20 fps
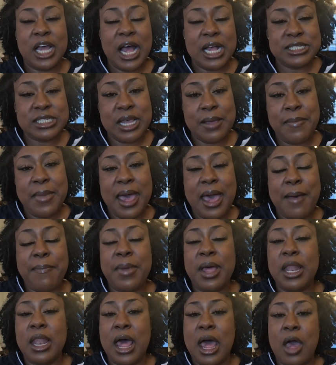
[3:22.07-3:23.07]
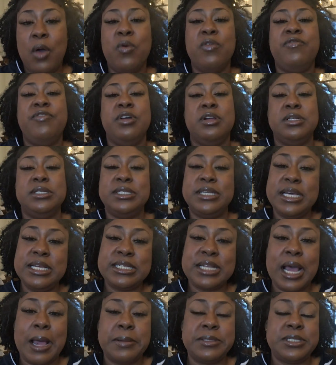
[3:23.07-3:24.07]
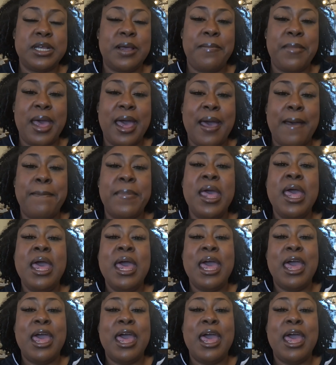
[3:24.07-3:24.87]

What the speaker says: concept map along with your disease concept map,